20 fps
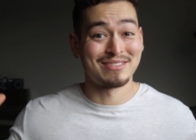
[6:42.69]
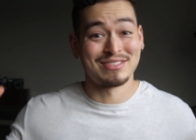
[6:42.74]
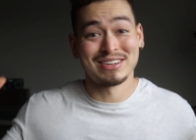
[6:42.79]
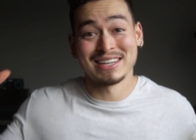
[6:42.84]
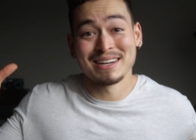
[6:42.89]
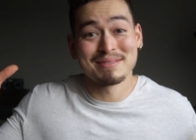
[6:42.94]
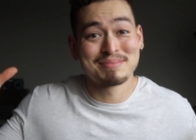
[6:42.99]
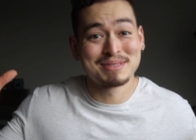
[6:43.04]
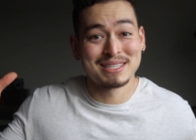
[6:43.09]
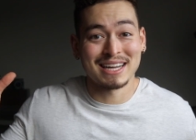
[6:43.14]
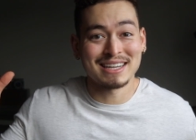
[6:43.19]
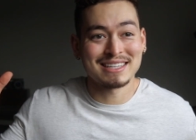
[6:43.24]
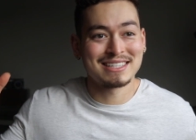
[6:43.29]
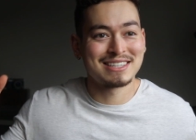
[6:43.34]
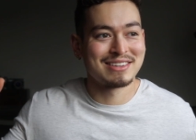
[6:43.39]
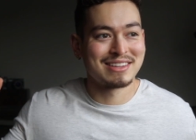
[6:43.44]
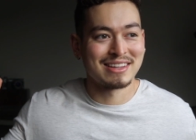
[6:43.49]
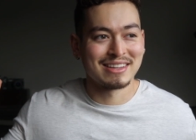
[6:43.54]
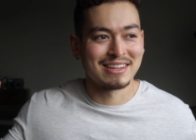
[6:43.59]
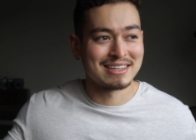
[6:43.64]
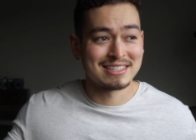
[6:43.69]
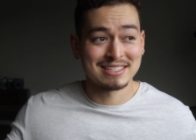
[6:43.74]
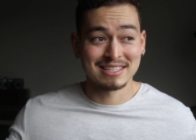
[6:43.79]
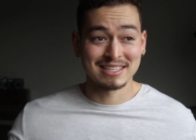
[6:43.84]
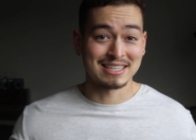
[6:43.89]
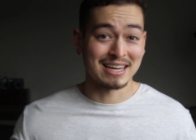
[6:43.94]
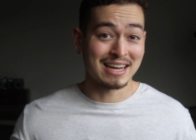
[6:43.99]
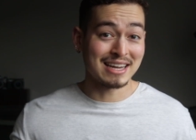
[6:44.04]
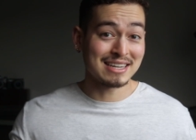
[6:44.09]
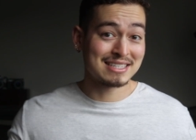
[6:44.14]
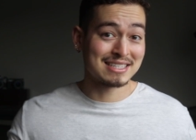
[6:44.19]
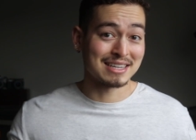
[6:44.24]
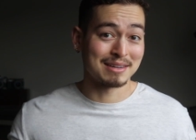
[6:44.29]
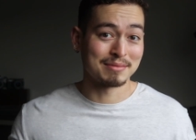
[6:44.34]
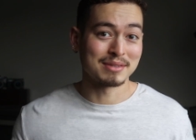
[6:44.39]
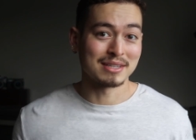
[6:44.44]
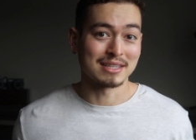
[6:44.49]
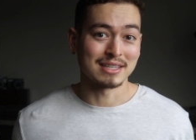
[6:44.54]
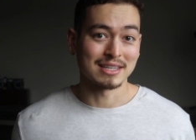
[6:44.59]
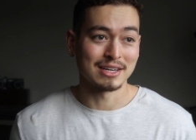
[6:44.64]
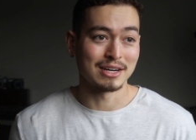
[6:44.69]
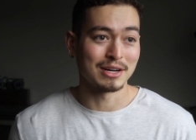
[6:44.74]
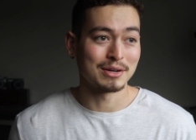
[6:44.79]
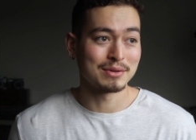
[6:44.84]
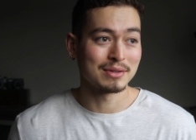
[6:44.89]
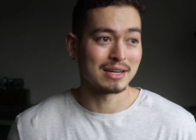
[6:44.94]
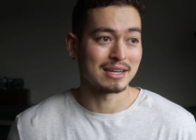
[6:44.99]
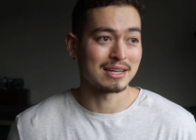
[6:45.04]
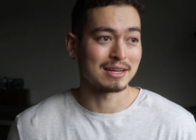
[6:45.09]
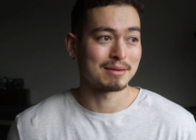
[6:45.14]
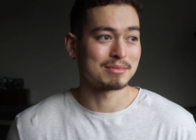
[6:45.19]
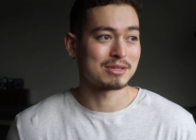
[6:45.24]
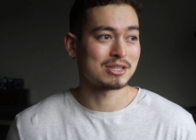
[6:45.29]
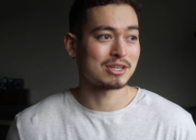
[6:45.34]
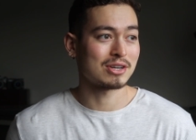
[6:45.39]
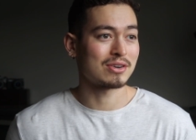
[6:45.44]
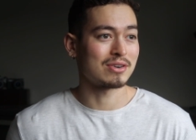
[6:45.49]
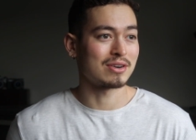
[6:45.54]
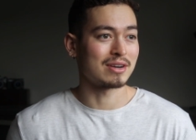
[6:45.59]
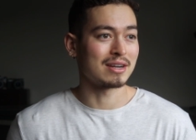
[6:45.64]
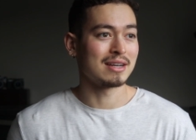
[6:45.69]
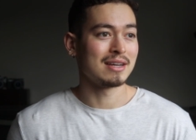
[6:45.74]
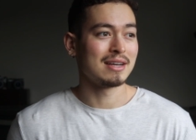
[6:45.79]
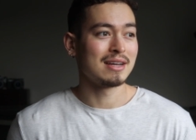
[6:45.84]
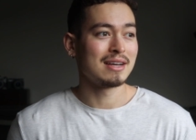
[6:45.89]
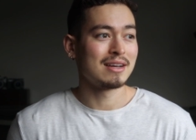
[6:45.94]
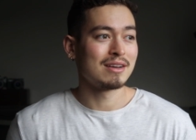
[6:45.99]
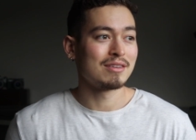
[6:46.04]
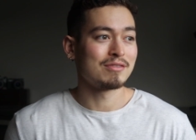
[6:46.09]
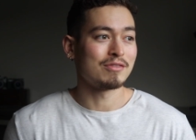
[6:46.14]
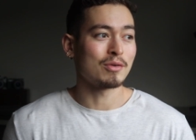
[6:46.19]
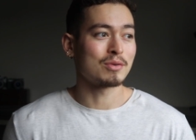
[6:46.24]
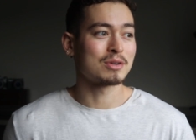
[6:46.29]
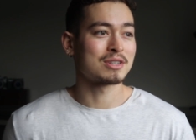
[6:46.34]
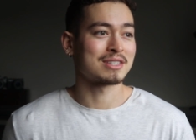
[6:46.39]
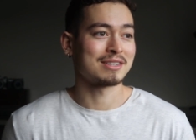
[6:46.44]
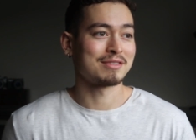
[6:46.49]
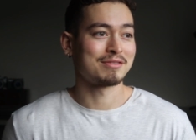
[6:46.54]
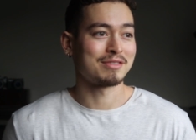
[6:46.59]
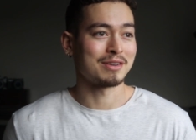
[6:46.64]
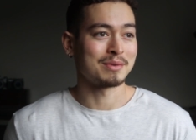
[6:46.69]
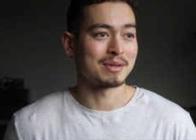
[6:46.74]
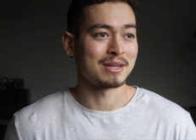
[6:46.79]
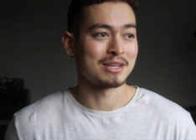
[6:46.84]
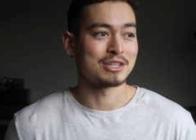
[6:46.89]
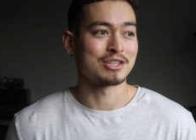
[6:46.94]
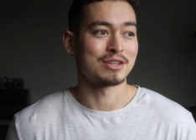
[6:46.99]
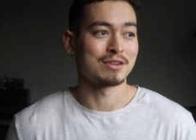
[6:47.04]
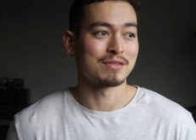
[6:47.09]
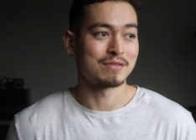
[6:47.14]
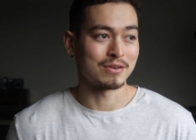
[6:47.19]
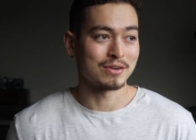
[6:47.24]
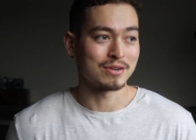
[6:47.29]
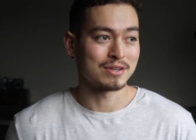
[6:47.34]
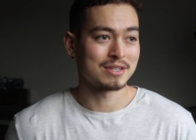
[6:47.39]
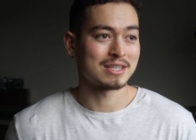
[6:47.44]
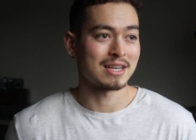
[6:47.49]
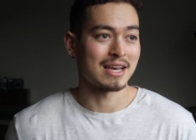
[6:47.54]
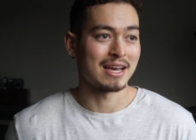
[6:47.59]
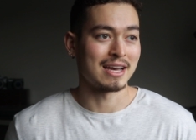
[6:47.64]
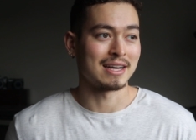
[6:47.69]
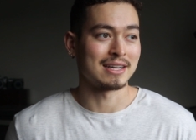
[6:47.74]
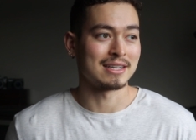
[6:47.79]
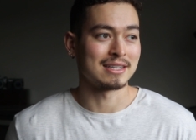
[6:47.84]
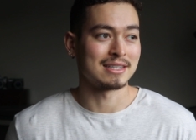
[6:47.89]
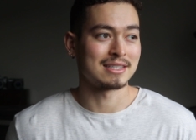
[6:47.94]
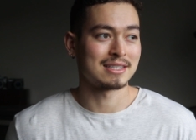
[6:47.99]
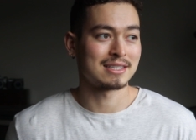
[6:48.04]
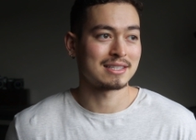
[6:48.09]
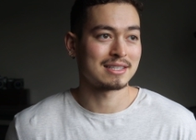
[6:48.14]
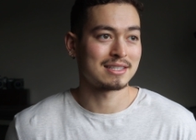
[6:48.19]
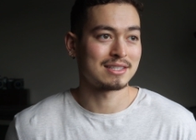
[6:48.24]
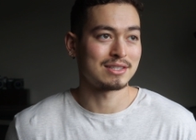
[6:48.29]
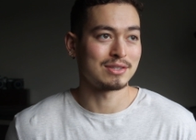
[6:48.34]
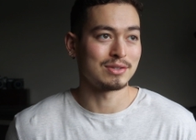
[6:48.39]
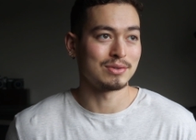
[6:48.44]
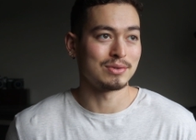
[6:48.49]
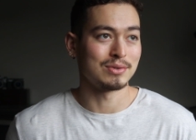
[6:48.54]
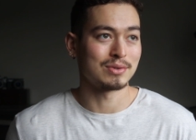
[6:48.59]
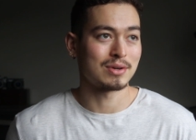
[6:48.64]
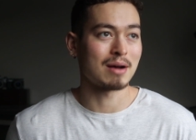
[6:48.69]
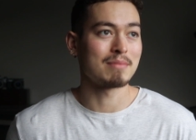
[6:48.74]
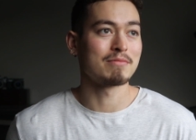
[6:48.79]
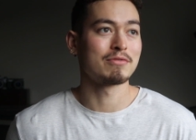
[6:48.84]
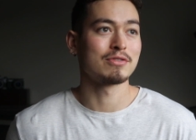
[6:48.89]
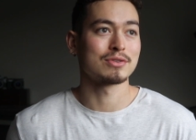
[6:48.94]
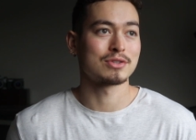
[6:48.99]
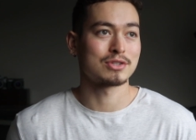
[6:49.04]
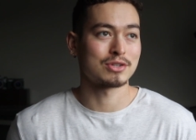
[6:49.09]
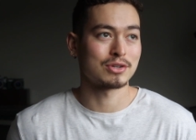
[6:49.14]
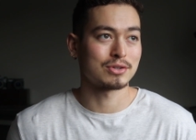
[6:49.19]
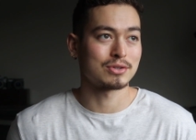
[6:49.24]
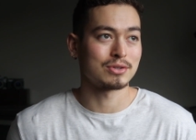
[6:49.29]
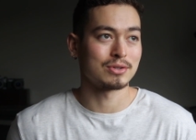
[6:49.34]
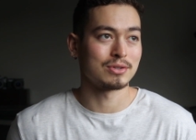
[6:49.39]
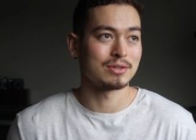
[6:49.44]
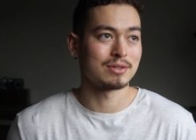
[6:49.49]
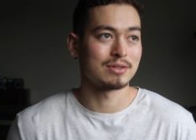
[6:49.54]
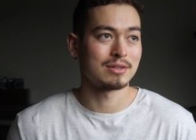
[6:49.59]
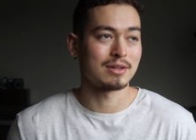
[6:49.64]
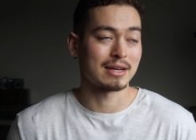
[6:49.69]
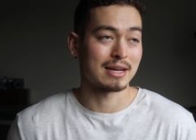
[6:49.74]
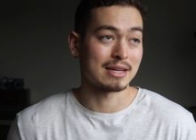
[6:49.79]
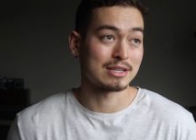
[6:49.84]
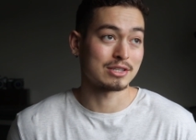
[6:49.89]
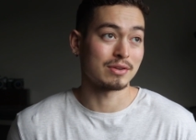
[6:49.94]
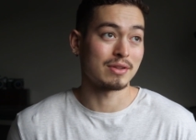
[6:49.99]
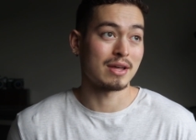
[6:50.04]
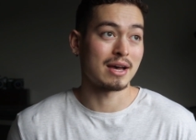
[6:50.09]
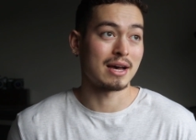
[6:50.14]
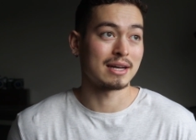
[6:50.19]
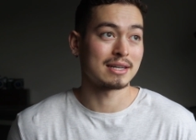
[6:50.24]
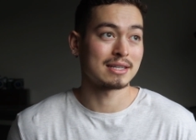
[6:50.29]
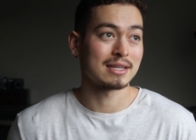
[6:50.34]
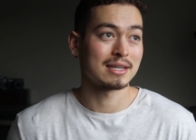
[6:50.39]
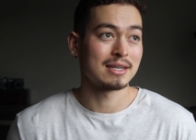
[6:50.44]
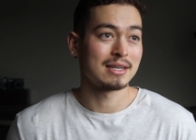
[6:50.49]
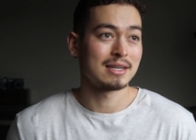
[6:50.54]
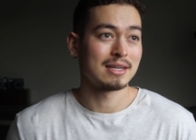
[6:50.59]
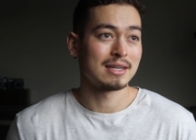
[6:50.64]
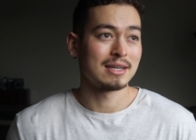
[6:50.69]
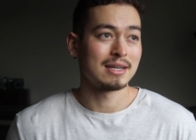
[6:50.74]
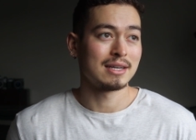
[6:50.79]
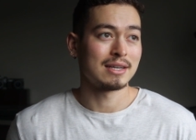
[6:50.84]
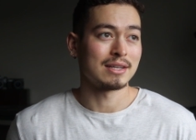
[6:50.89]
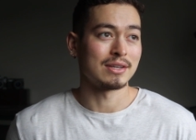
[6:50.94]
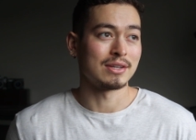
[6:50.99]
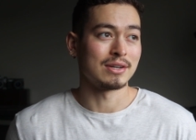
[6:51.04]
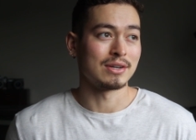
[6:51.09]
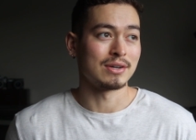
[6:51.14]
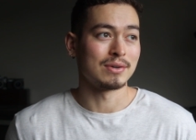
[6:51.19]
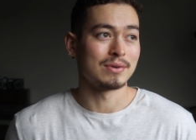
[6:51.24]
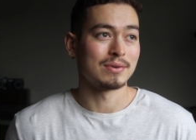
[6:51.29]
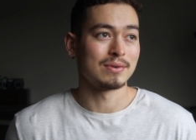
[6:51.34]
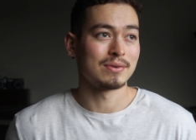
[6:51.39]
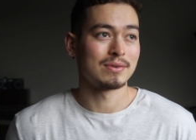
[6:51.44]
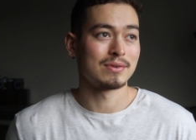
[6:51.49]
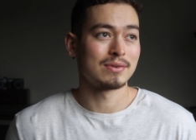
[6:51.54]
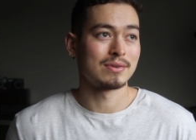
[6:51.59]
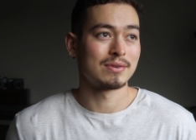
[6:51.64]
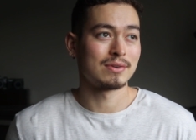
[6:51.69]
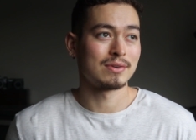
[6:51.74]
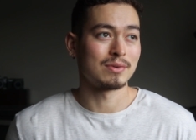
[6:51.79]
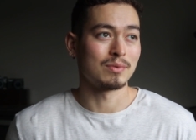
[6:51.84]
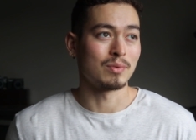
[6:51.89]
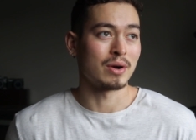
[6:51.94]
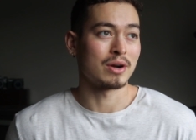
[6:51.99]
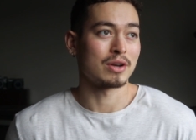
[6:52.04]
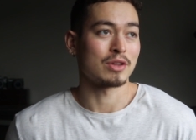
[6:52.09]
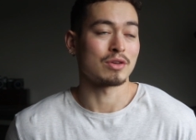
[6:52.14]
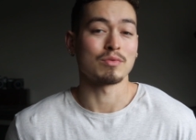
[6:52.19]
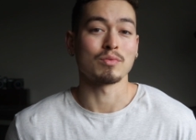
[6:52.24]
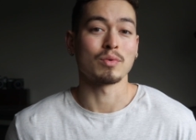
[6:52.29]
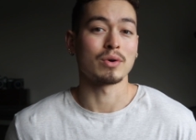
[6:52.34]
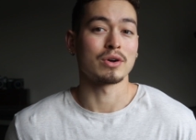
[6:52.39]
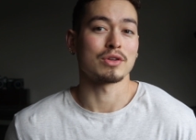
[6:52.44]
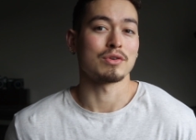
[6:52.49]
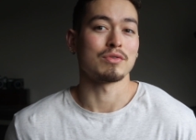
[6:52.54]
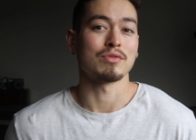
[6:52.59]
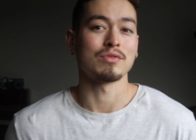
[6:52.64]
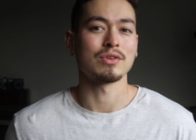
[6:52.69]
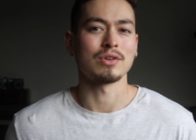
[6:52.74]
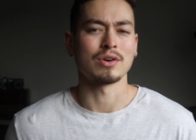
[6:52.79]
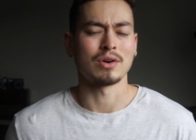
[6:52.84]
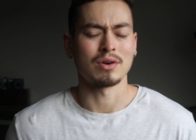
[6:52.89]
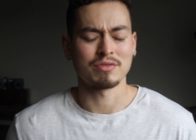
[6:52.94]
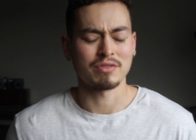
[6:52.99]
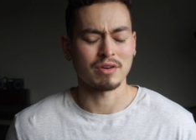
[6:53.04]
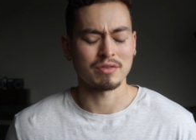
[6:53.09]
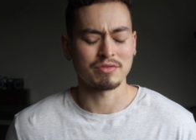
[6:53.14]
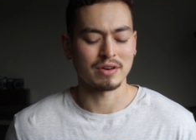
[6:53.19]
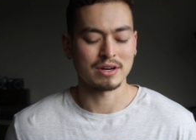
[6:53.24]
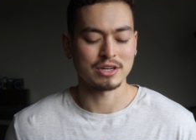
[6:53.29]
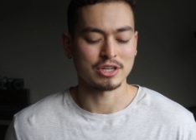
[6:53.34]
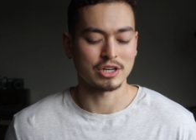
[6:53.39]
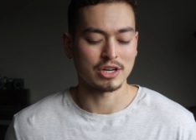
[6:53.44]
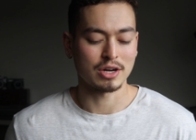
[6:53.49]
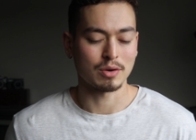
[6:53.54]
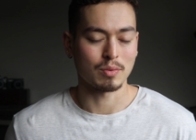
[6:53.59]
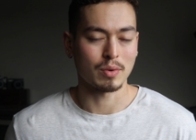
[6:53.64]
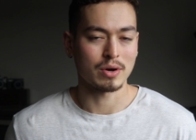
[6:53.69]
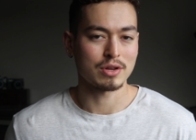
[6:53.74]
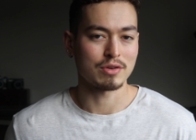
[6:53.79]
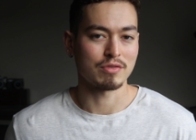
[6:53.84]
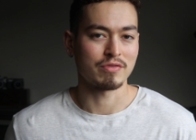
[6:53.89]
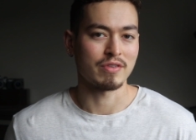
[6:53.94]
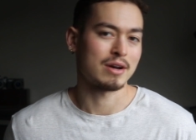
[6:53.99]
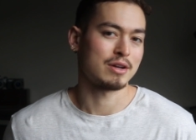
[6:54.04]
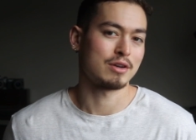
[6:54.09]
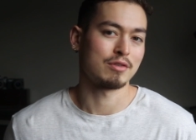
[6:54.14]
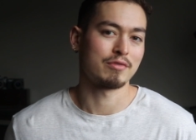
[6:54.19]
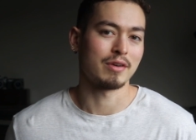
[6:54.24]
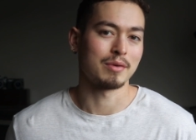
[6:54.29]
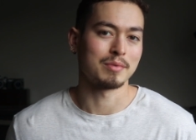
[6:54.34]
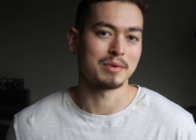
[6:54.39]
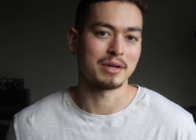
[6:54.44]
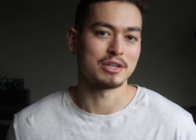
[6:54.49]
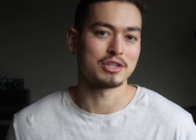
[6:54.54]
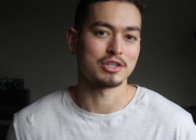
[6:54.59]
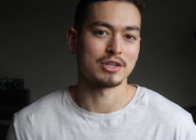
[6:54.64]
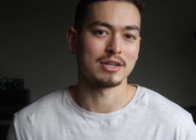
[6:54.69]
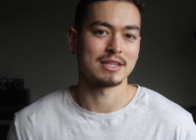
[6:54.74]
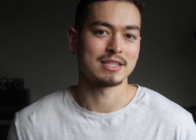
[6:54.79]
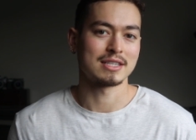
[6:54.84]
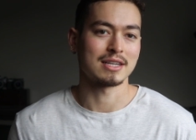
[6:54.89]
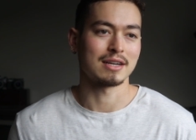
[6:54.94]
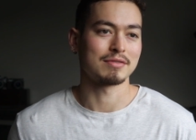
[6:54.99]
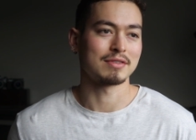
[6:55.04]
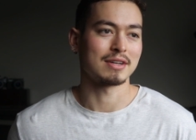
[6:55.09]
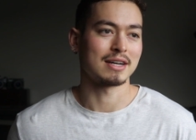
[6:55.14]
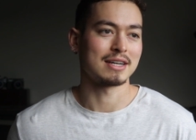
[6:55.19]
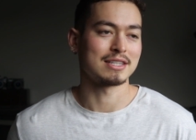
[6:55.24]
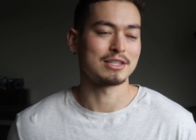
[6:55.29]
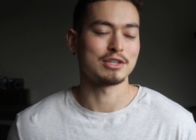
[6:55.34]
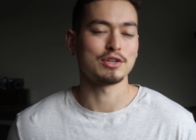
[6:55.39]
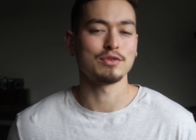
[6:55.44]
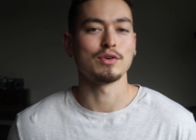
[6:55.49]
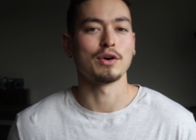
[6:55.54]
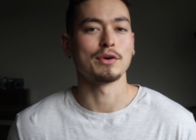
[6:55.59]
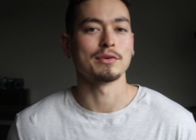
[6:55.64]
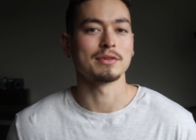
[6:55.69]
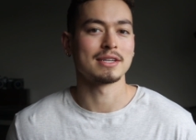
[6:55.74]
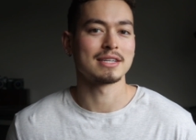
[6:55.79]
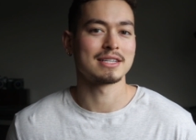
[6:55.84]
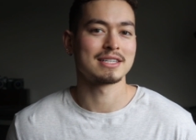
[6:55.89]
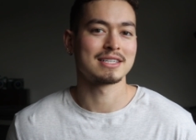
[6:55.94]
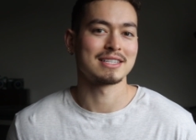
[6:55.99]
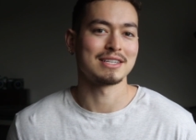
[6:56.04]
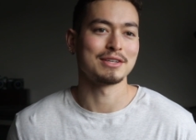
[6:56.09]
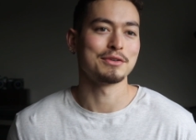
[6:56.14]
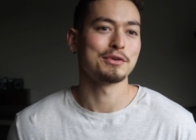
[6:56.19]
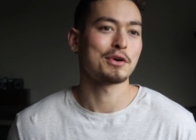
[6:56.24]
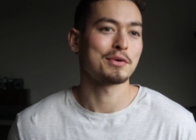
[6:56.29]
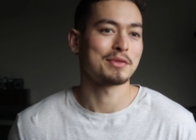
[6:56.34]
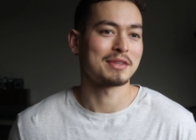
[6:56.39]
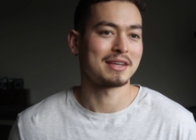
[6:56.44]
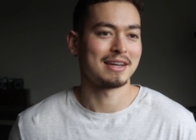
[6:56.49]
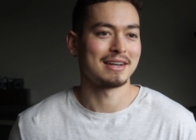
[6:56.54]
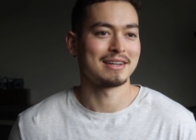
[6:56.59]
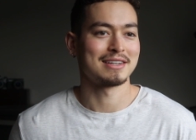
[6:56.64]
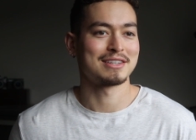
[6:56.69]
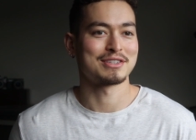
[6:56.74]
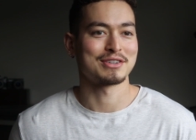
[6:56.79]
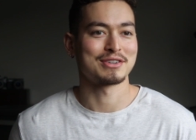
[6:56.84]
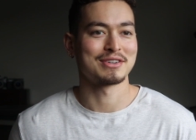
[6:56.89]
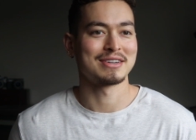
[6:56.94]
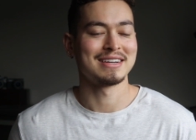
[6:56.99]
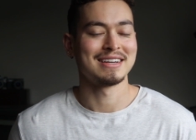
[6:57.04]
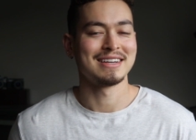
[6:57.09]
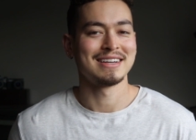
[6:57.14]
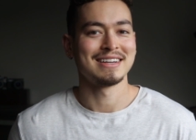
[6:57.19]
If it upsets you, then that's is saying something. You know, like I'm sorry focus on the foundation first. And to come full circle, I guess on that, you know, where do you where do you you know I'll, I'll finish it here. Where do you find your foundation and stuff, guys? You know this. You know the answer.